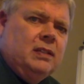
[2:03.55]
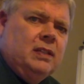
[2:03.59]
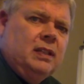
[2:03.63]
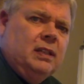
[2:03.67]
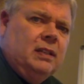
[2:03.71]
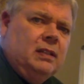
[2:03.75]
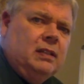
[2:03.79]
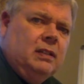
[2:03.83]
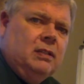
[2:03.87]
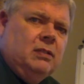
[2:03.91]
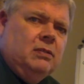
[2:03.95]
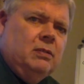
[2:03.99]
I
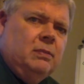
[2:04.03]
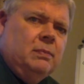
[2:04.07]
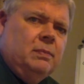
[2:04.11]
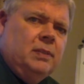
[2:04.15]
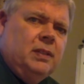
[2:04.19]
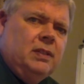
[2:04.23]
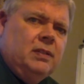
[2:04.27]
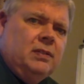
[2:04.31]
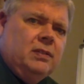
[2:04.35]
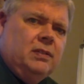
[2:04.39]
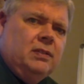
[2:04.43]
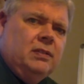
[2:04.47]
hope
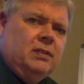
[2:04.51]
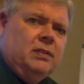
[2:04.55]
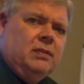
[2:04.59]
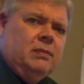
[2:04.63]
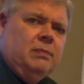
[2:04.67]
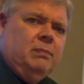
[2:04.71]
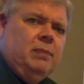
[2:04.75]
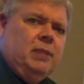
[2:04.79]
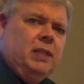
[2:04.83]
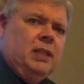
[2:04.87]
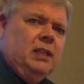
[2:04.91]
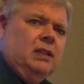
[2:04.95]
this is
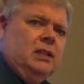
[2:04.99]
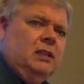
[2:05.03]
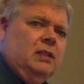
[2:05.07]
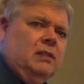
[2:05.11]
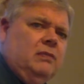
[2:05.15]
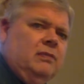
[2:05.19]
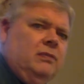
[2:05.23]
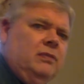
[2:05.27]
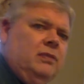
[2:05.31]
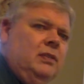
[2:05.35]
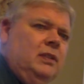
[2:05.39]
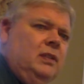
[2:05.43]
big
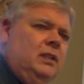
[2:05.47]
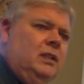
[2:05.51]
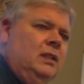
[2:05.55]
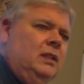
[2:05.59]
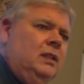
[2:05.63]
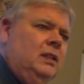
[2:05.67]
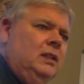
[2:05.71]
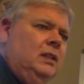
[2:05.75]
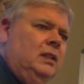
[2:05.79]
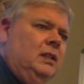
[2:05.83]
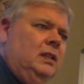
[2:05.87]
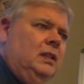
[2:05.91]
enough.
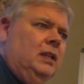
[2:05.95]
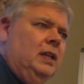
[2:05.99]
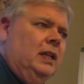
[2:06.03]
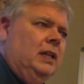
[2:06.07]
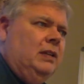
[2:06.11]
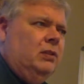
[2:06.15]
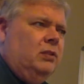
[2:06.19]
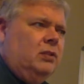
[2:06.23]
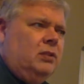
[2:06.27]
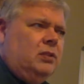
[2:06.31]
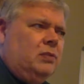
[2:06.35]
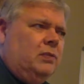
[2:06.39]
I
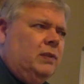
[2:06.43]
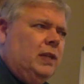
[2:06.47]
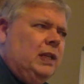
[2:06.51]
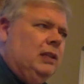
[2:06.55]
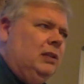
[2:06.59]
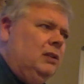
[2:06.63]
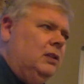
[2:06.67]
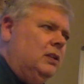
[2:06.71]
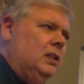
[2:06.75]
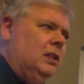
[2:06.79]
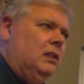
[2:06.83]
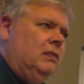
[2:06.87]
notice when I
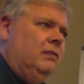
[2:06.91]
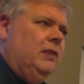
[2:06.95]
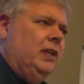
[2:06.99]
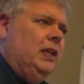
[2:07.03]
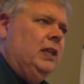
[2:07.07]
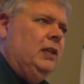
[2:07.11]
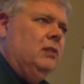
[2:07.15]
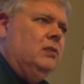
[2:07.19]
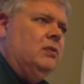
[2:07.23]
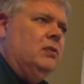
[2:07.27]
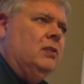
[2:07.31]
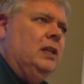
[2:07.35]
look at the
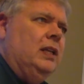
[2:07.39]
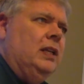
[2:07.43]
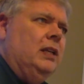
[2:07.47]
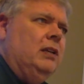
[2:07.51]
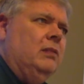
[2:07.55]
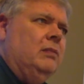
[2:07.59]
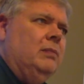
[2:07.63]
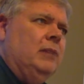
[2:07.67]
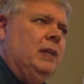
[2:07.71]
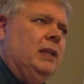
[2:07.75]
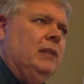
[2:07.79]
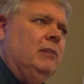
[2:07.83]
videos later,
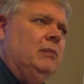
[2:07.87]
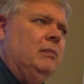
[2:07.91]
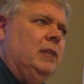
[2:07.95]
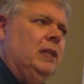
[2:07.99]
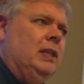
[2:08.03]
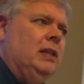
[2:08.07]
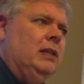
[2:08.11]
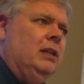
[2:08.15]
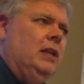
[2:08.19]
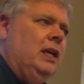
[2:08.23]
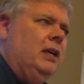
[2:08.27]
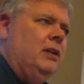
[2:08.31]
my
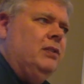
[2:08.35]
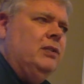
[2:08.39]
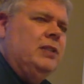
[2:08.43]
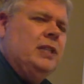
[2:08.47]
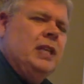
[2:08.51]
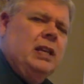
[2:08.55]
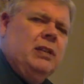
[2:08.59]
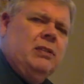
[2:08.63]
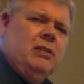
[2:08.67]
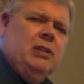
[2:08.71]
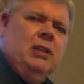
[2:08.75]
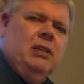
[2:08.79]
letters
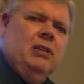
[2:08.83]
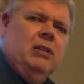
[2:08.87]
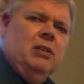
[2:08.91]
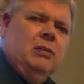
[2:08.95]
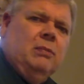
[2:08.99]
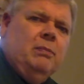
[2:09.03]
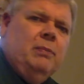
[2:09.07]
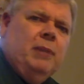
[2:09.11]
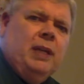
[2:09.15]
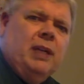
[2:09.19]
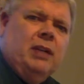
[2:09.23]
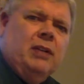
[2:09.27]
actually look
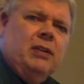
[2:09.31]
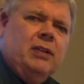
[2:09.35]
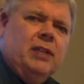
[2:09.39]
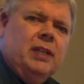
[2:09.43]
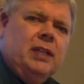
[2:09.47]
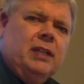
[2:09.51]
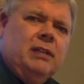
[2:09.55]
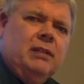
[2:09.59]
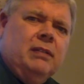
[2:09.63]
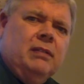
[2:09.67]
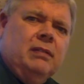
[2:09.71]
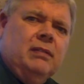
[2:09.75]
bigger
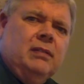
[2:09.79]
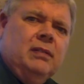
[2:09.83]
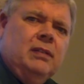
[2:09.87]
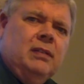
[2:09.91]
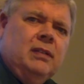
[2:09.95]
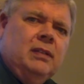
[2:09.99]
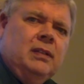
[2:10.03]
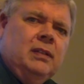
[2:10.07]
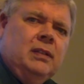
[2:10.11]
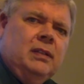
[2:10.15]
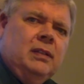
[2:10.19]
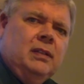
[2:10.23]

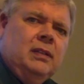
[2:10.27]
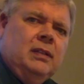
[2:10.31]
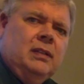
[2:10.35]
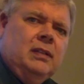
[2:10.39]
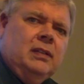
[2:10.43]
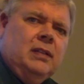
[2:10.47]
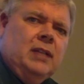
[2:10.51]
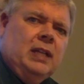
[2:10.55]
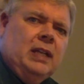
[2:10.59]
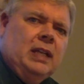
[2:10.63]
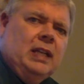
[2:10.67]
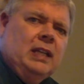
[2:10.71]

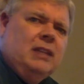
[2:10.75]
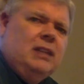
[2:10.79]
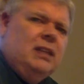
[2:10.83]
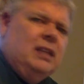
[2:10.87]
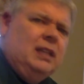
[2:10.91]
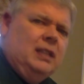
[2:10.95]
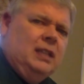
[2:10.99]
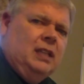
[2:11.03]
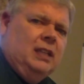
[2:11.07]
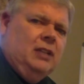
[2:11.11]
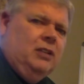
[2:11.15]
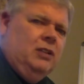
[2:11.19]
than I
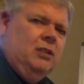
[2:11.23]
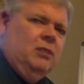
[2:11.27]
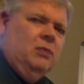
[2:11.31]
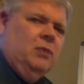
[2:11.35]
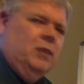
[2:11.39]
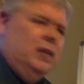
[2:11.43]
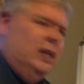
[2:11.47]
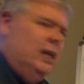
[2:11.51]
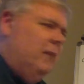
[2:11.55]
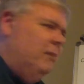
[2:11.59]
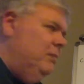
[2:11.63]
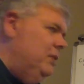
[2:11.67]
think they do
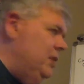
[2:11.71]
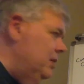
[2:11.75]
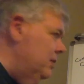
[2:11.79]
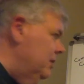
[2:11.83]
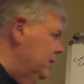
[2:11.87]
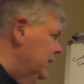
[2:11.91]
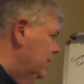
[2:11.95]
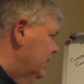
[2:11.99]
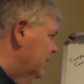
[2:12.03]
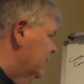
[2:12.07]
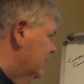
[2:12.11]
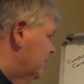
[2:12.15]
when I'm
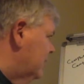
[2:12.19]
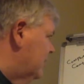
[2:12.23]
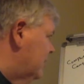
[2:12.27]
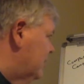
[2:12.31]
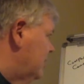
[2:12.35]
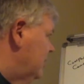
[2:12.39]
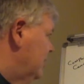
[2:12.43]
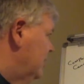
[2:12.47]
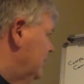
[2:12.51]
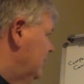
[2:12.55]
doing this.